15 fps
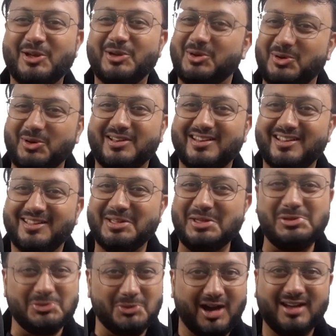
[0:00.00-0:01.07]
Good,
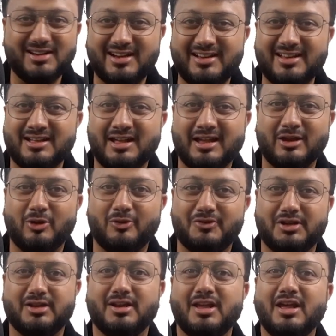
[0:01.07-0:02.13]
you are getting a hang of
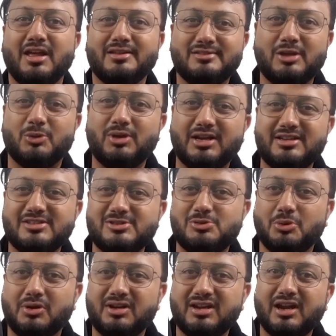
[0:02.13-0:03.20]
it. Now let us
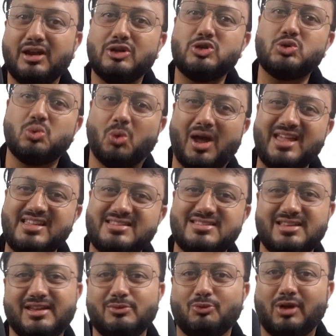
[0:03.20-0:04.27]
do it twice
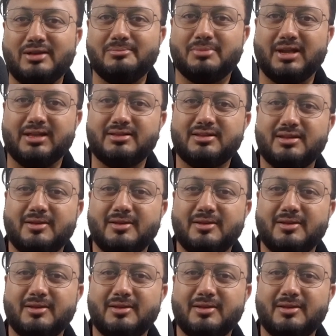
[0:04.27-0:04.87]
in one breath.